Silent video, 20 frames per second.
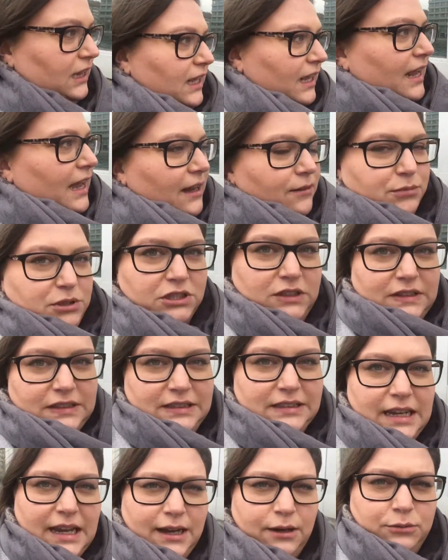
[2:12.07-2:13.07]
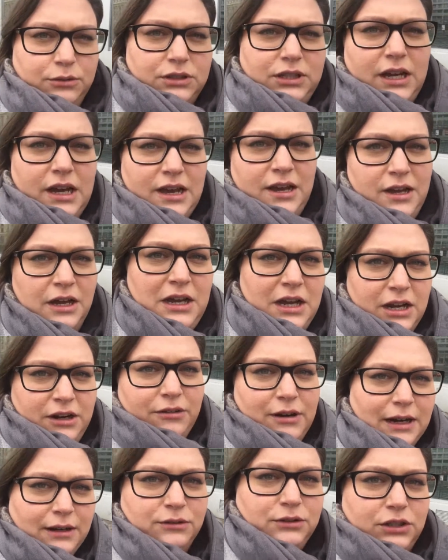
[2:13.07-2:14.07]
Captures the sound
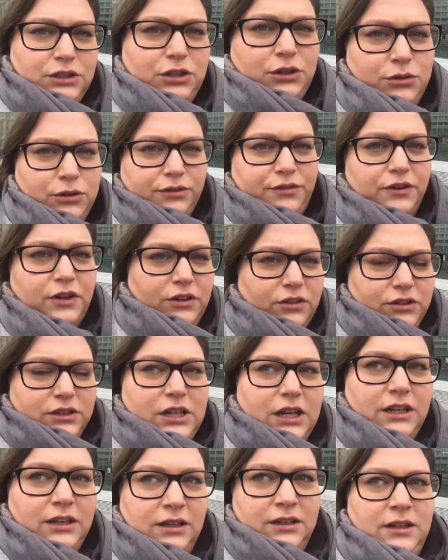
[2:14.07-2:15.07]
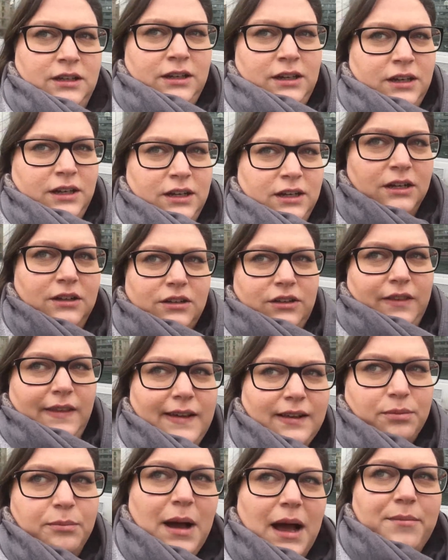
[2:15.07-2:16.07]
down to two front. So
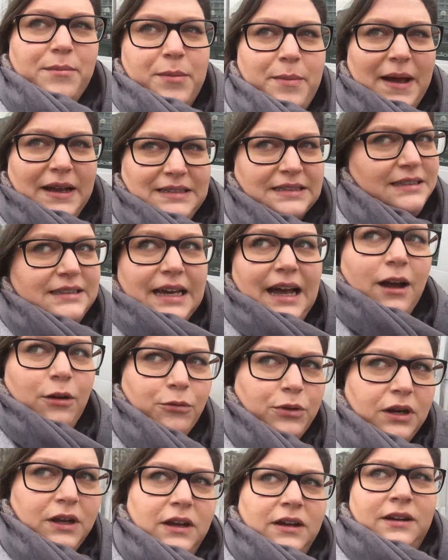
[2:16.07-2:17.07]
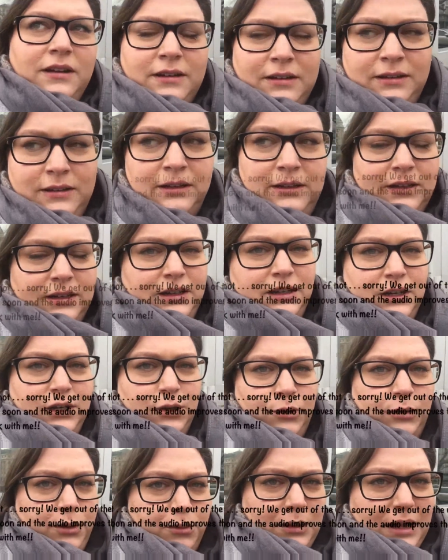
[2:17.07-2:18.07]
this might be better sound.
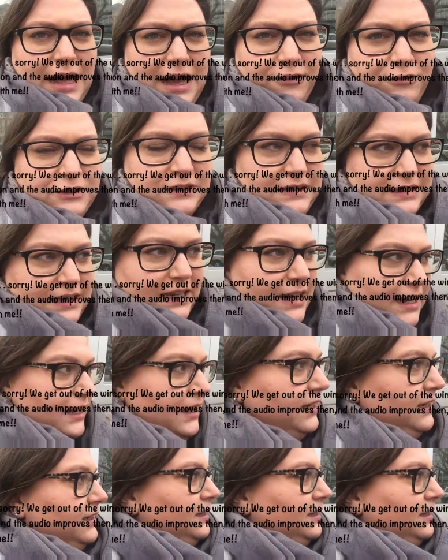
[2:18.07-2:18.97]
We will have to see.